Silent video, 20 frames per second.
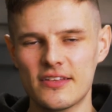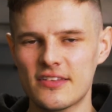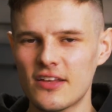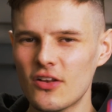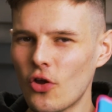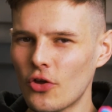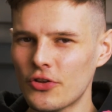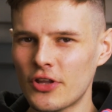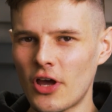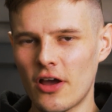There's
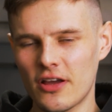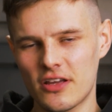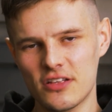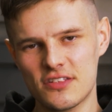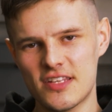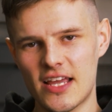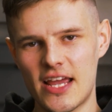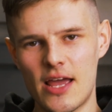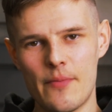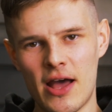a lot that I
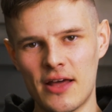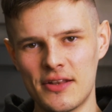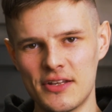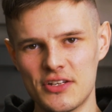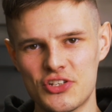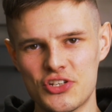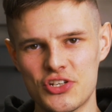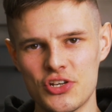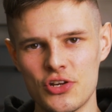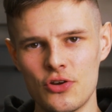could say about
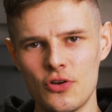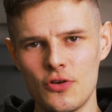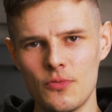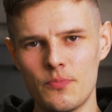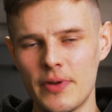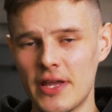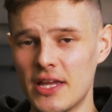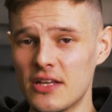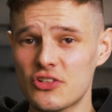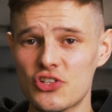this
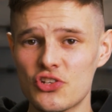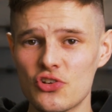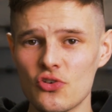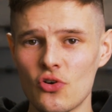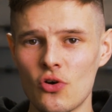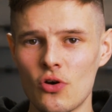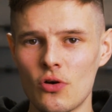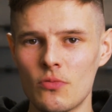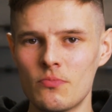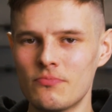shoe, but in
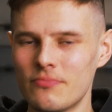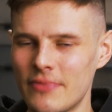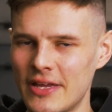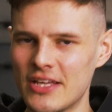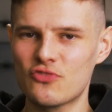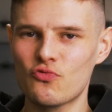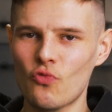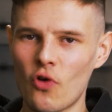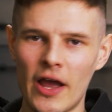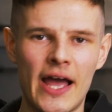short,
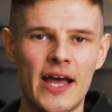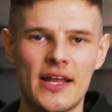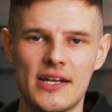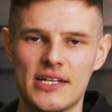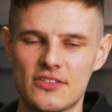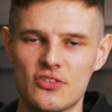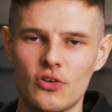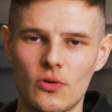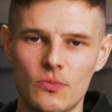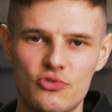it's right at
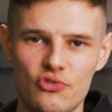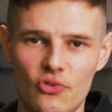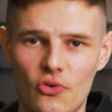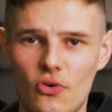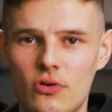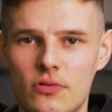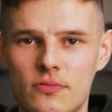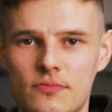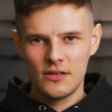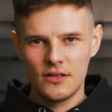the top
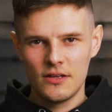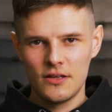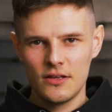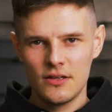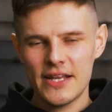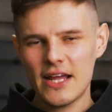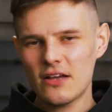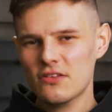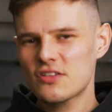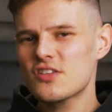drawer.
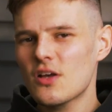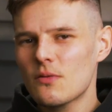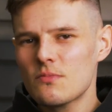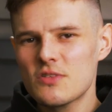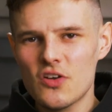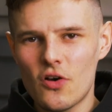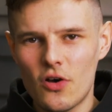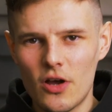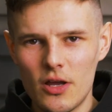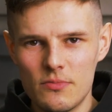Now
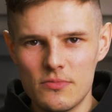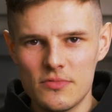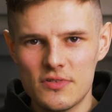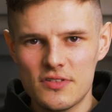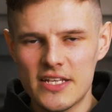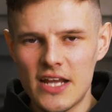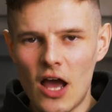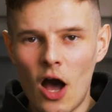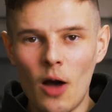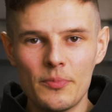sometimes
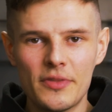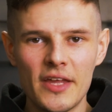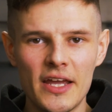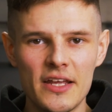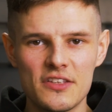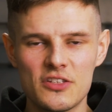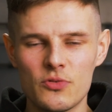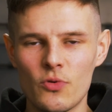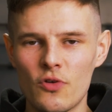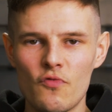the
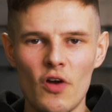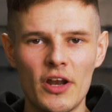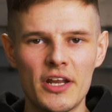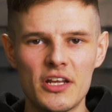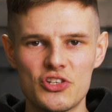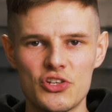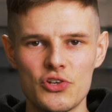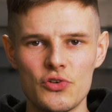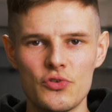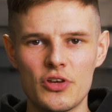update to a
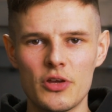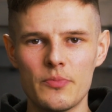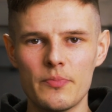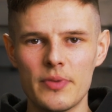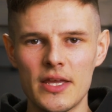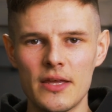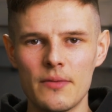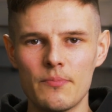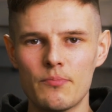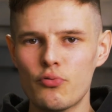running shoe can
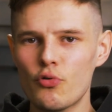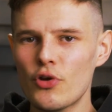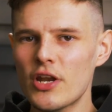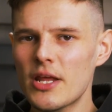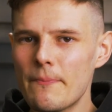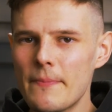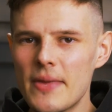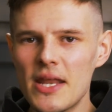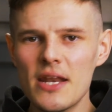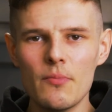be
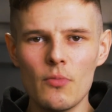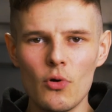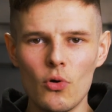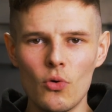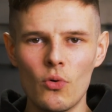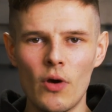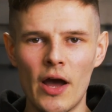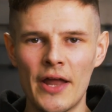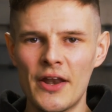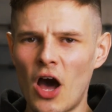pretty
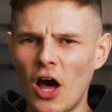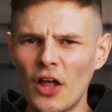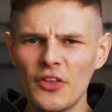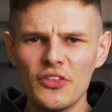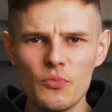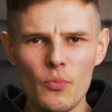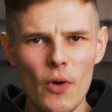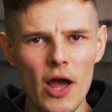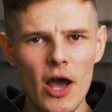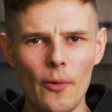minimal and
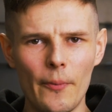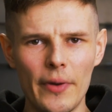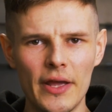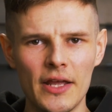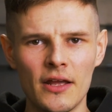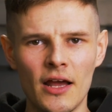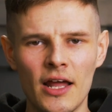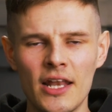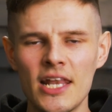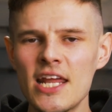
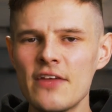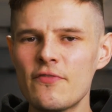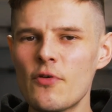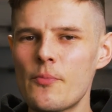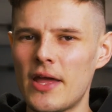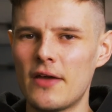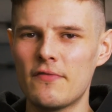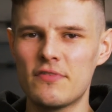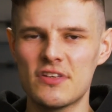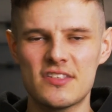underwhelming and leave a
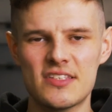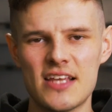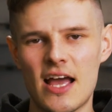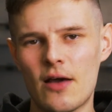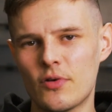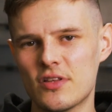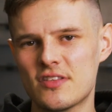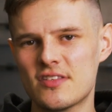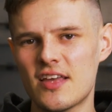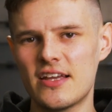bit of a
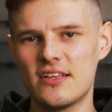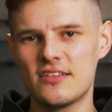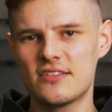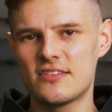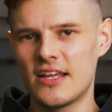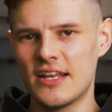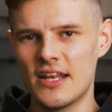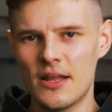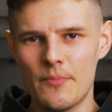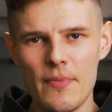sour
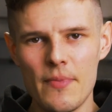taste in the